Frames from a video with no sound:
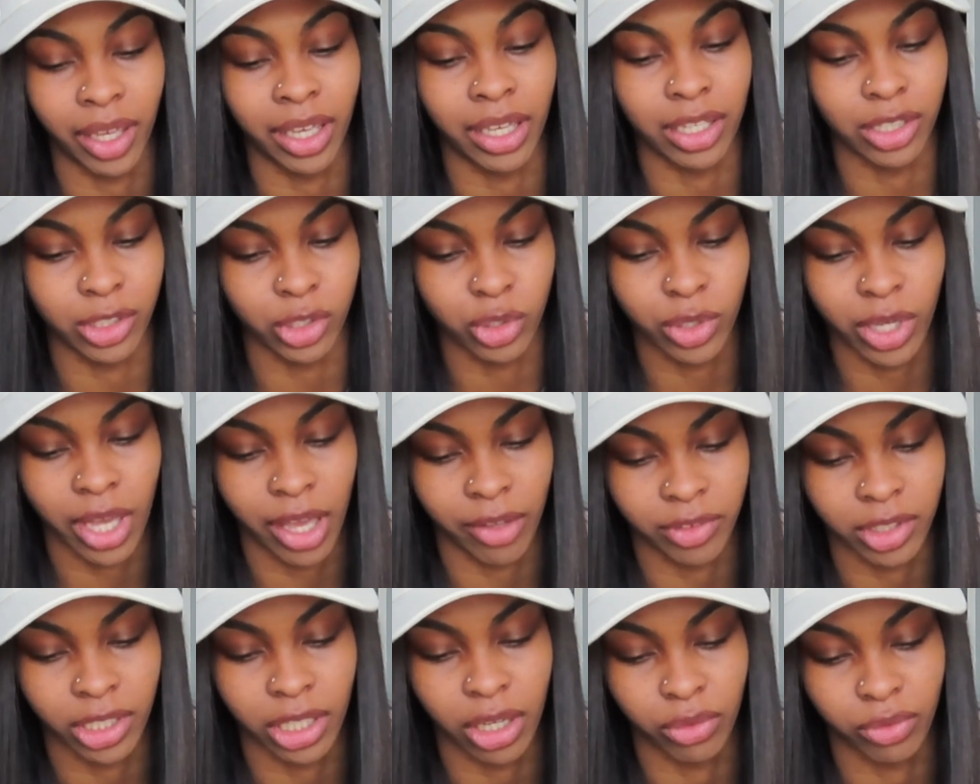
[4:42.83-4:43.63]
and you
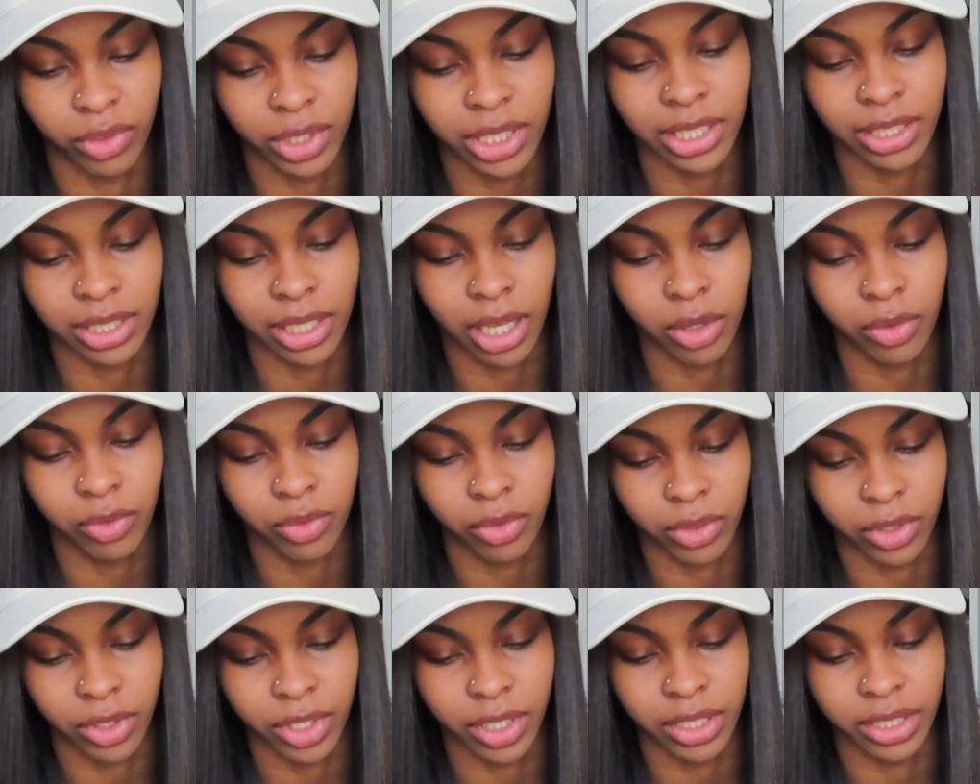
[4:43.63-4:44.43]
have to go really low
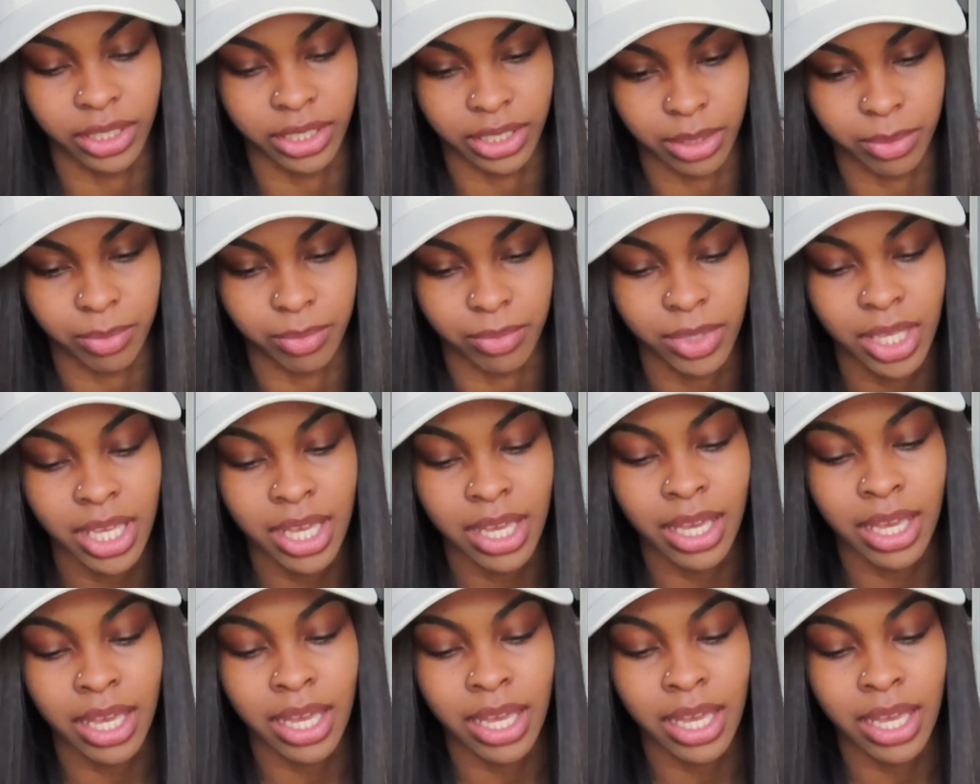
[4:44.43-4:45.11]
for them